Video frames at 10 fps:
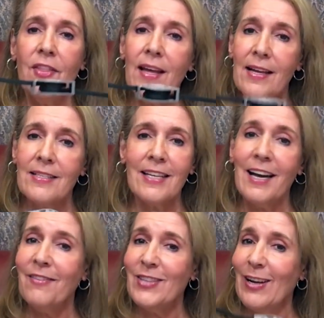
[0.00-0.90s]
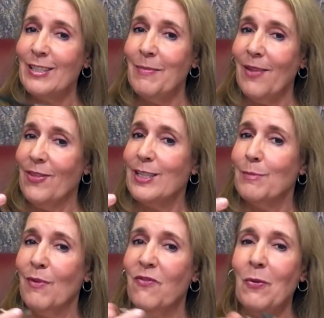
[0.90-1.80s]
this, and I've talked about this
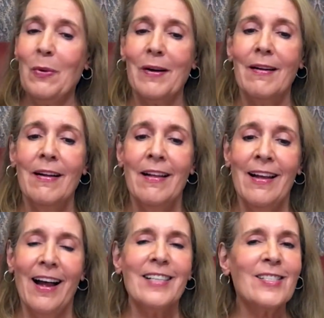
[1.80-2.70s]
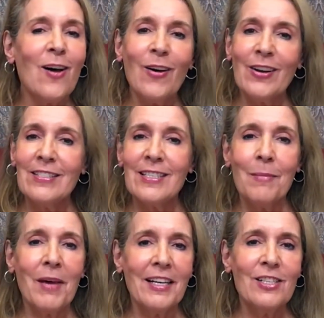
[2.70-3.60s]
before. I saw it on
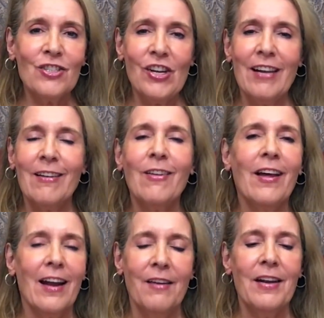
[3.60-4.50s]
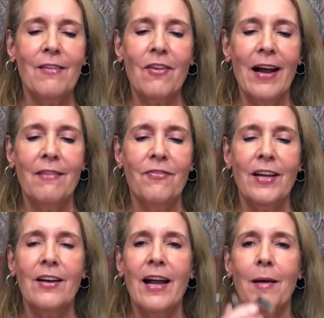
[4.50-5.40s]
somebody's channel and I never have
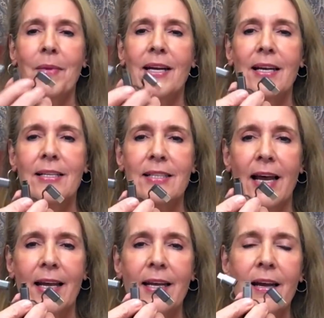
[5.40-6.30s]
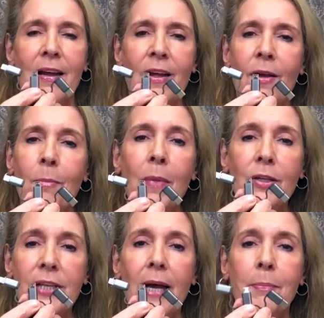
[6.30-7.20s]
figured out, but it is a
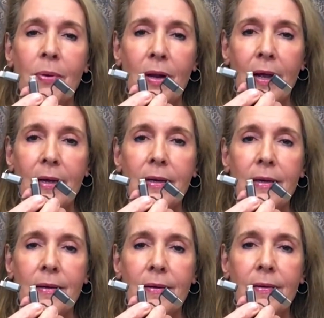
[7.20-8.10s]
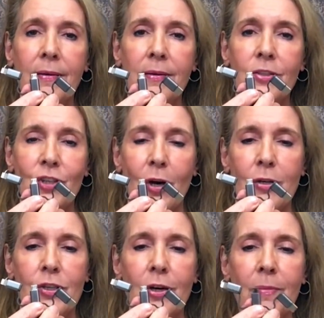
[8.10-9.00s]
multi-plug
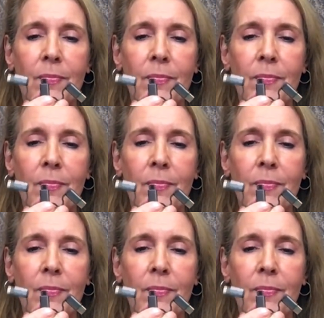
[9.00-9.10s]
charger.